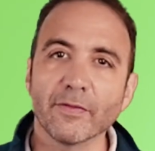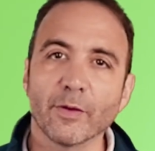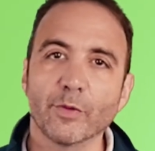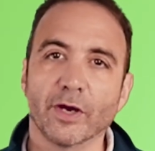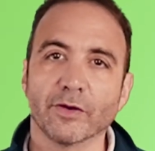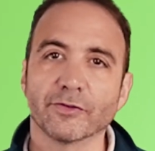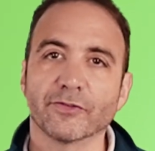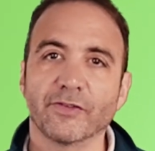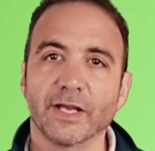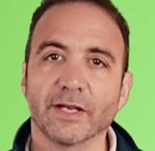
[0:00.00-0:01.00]
that we
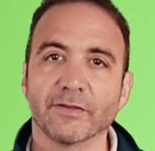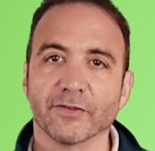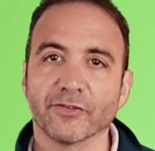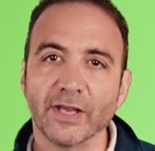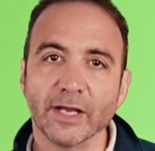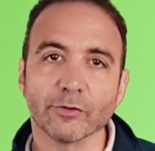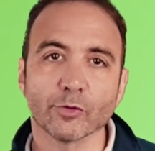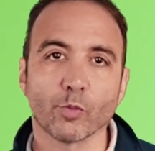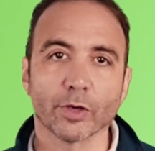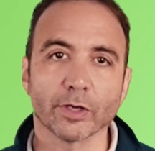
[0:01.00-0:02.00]
understand the
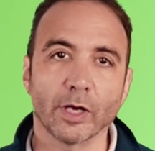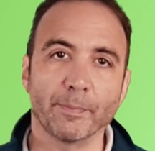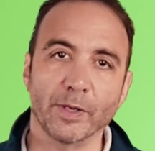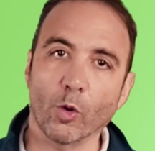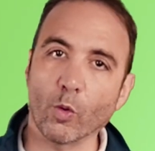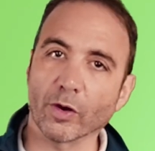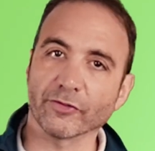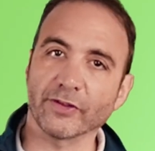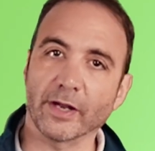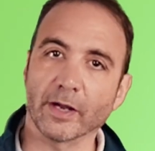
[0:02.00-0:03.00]
standard workup and OR
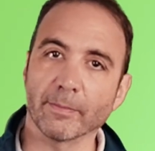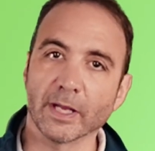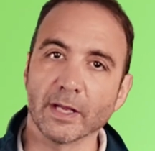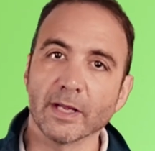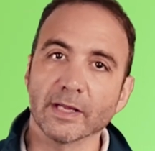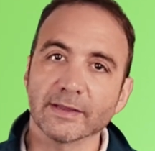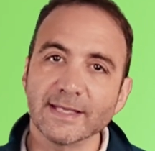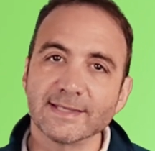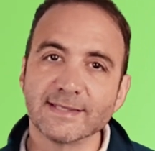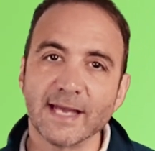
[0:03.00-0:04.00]
setup,
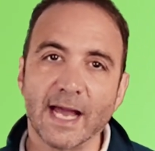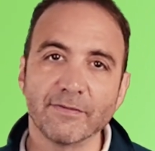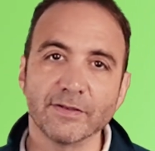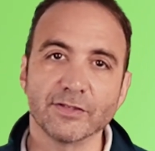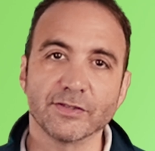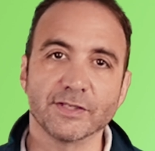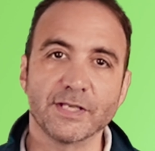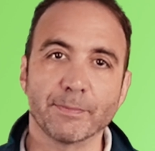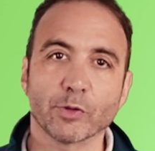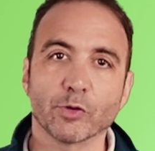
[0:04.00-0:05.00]
Let's dive into the
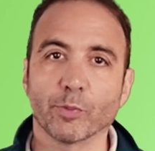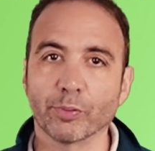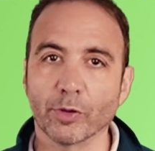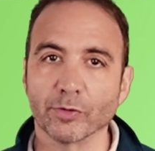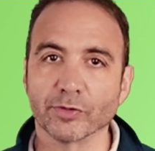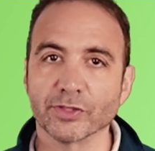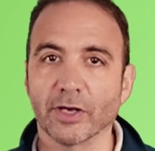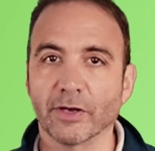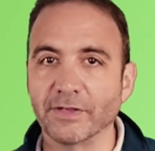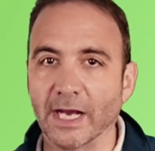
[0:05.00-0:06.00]
typical approach
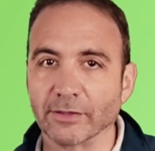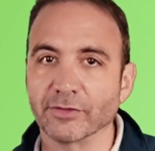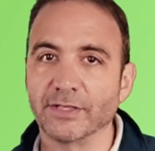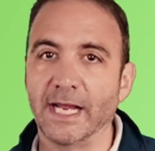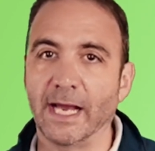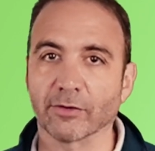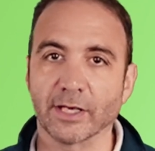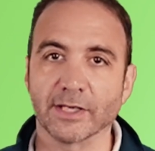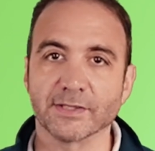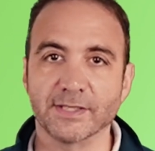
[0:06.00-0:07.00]
of Dr. de
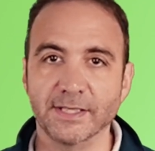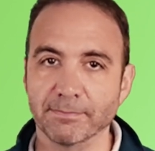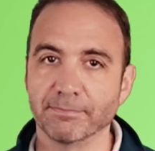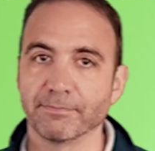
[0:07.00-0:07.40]
Alarcon's team.